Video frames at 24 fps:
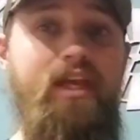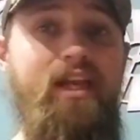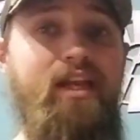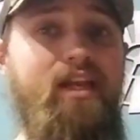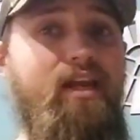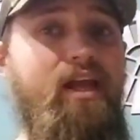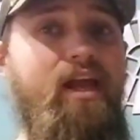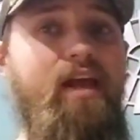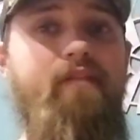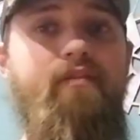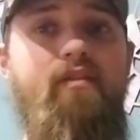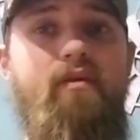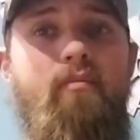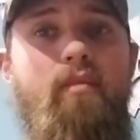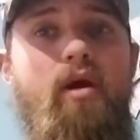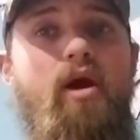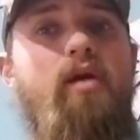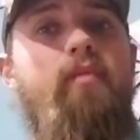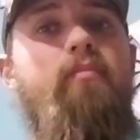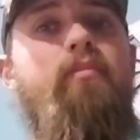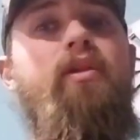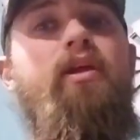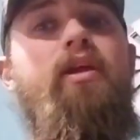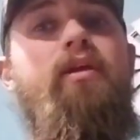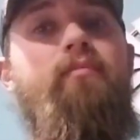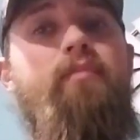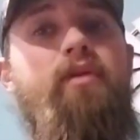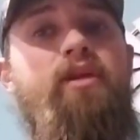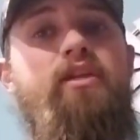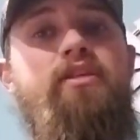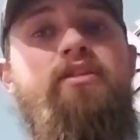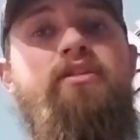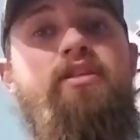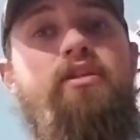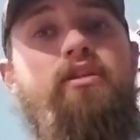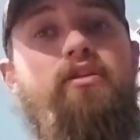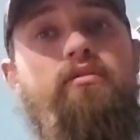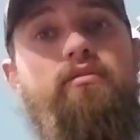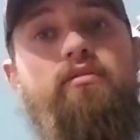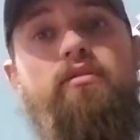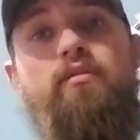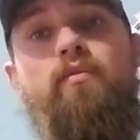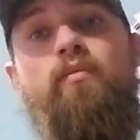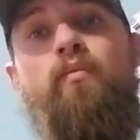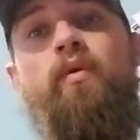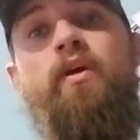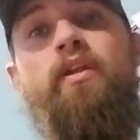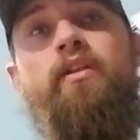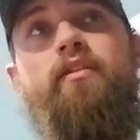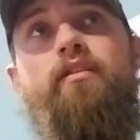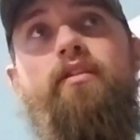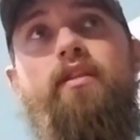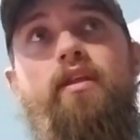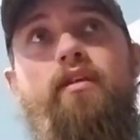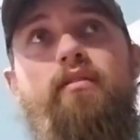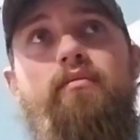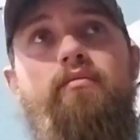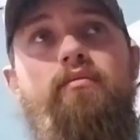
They didn't have the marbling, because with